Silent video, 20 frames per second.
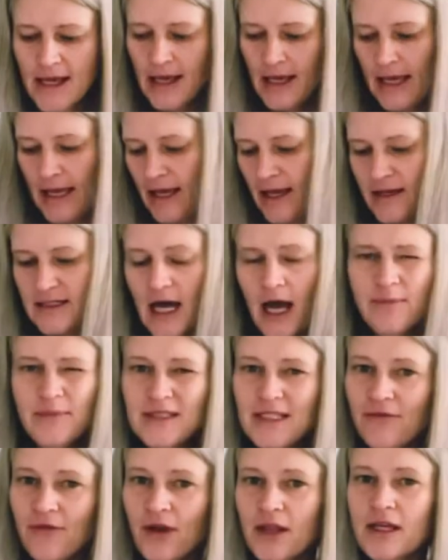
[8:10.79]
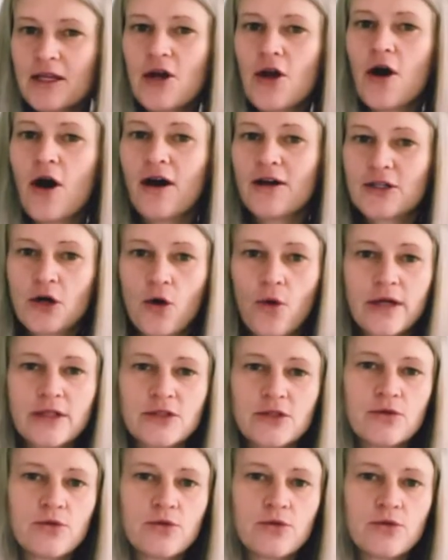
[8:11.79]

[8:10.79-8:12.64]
and I'm definitely not going to